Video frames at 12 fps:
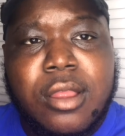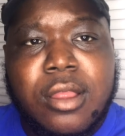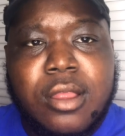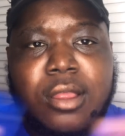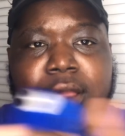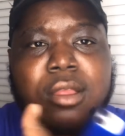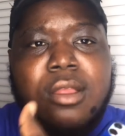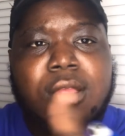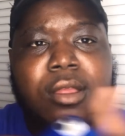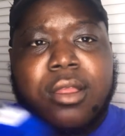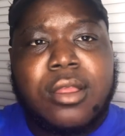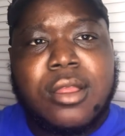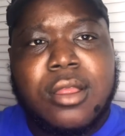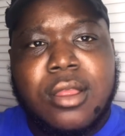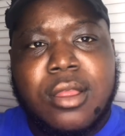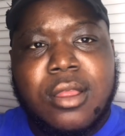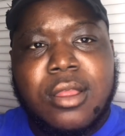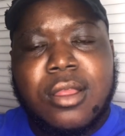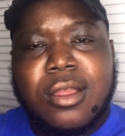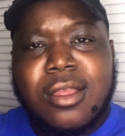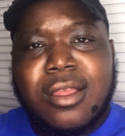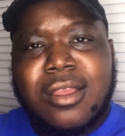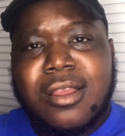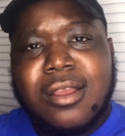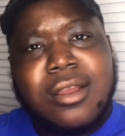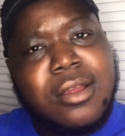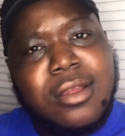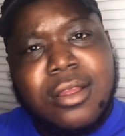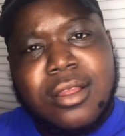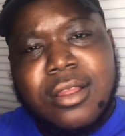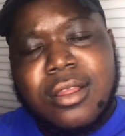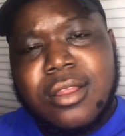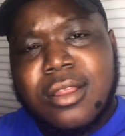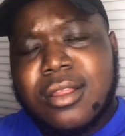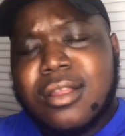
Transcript: (silence)